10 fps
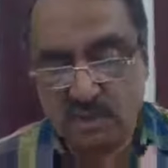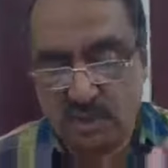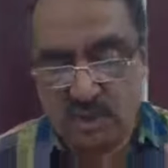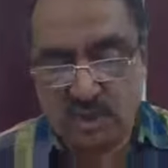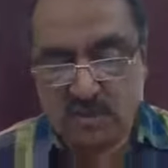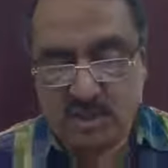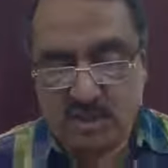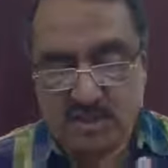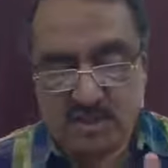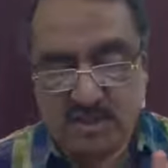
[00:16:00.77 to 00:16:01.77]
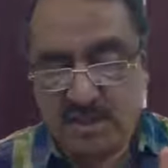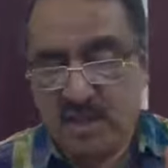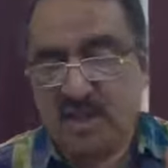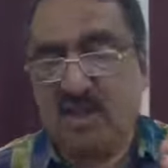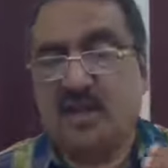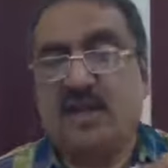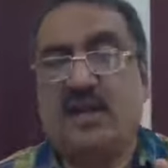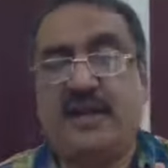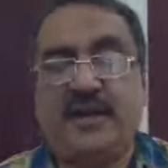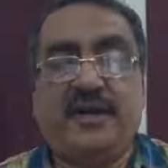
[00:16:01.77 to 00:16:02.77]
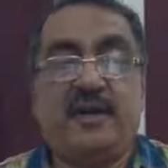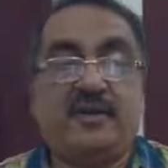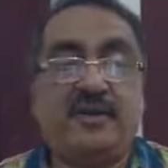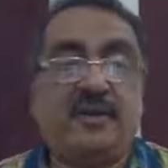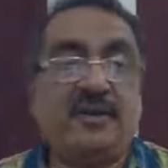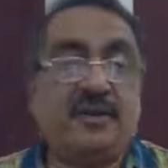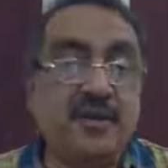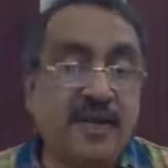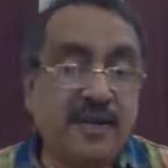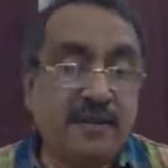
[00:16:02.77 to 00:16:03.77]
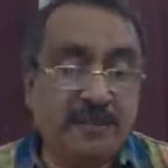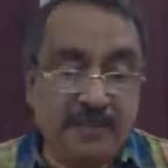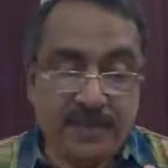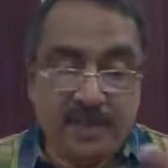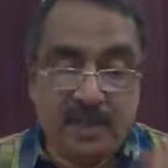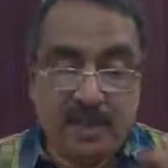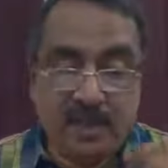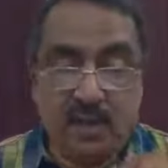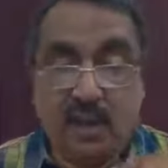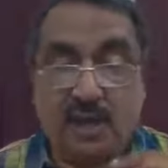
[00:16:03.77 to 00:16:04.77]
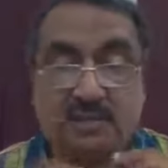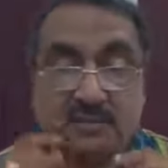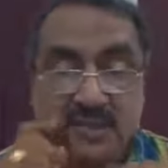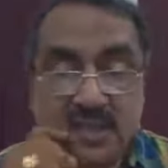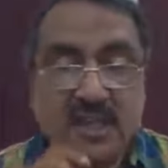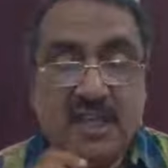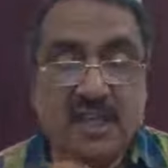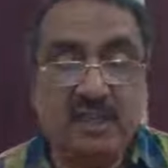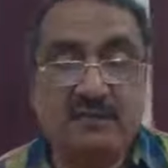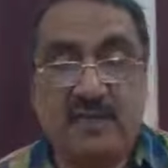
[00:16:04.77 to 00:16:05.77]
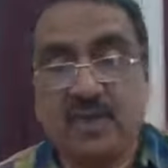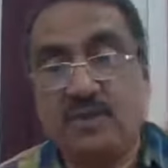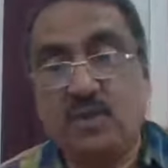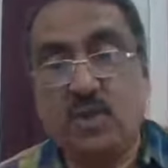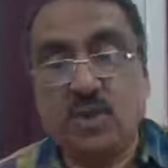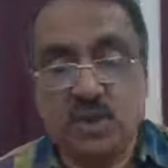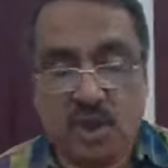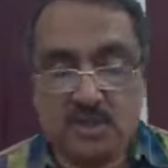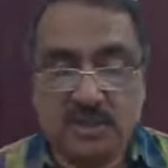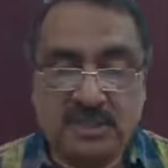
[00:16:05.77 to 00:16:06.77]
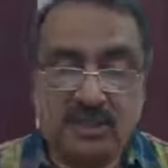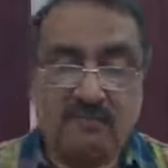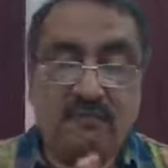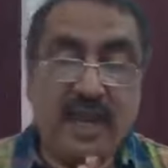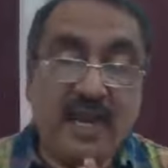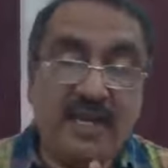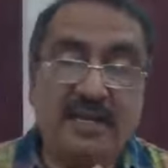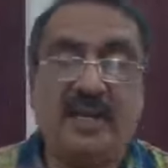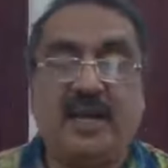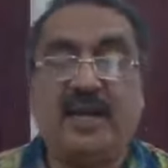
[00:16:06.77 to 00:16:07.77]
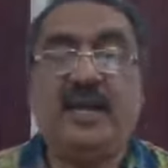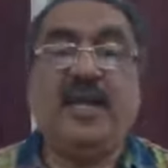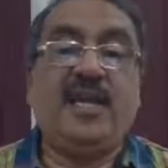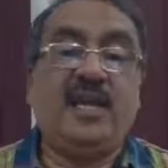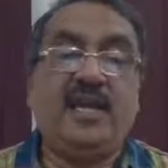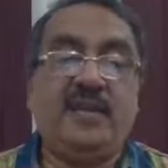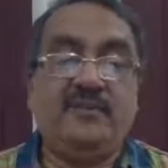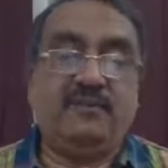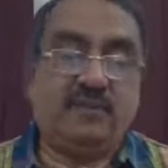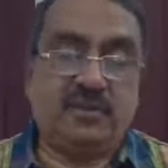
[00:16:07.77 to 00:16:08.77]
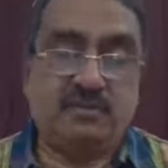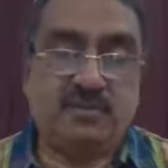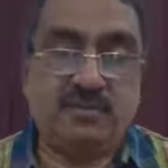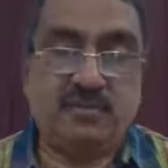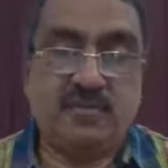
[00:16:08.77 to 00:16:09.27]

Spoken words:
about the document is done or not. Then, you have to see whether those documents are valid and legally enforceable.